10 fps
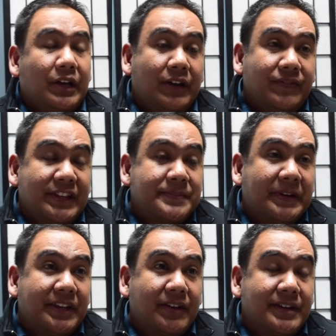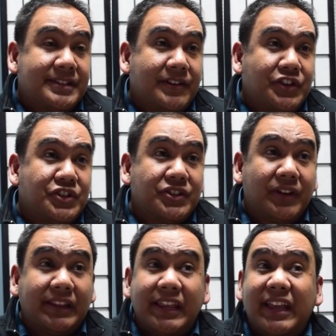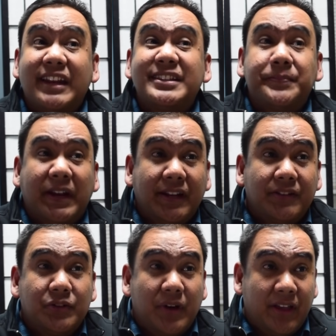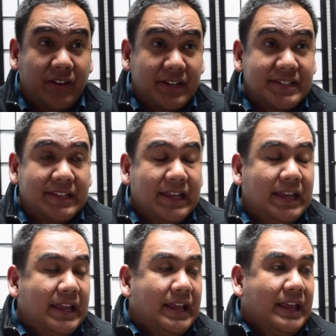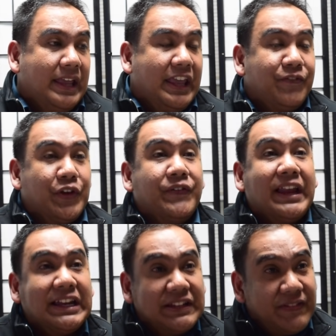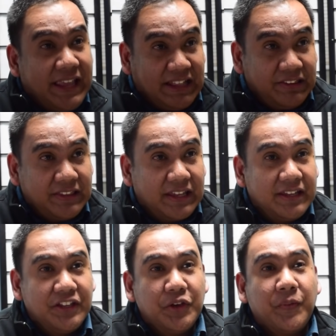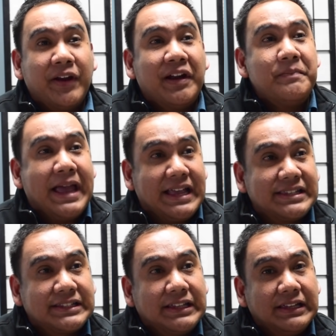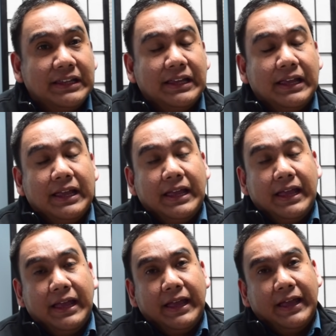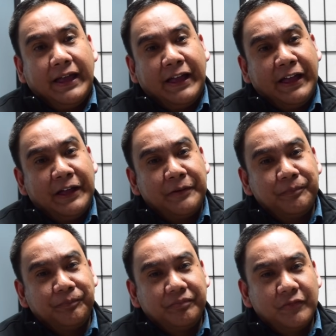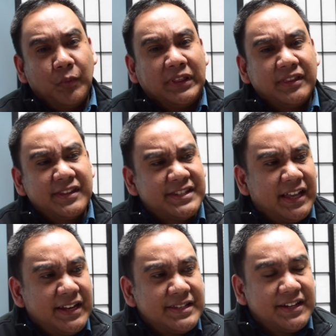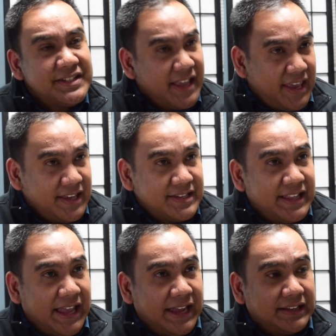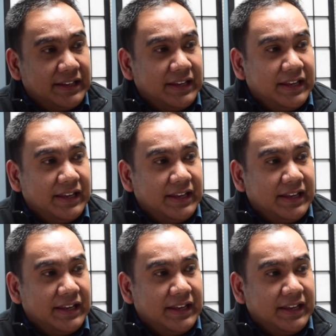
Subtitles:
of this particular secretion so that they cannot spread it to others. Mm-hmm. If you're relatively healthy, you wear a mask. What studies are saying is that